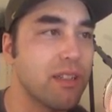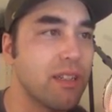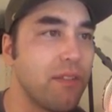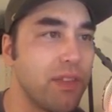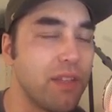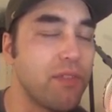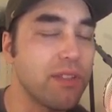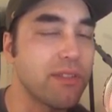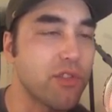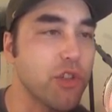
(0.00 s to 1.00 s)
if, if
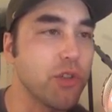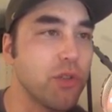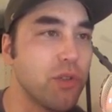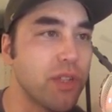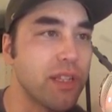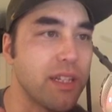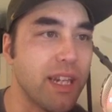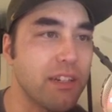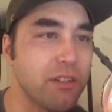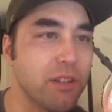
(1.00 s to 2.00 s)
this is true, then the
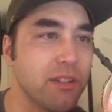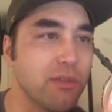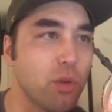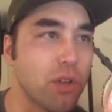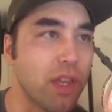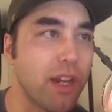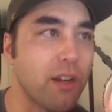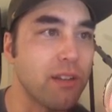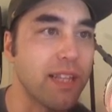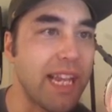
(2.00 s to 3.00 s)
Neanderthals were
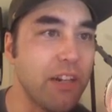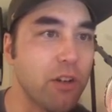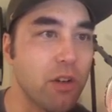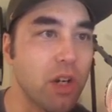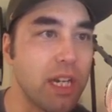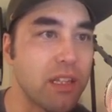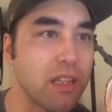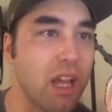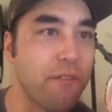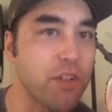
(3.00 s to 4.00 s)
there later and
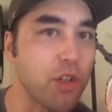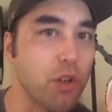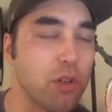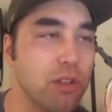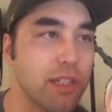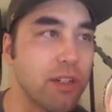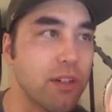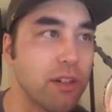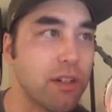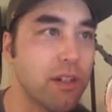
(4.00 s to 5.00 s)
left
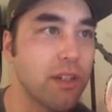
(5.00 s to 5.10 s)
earlier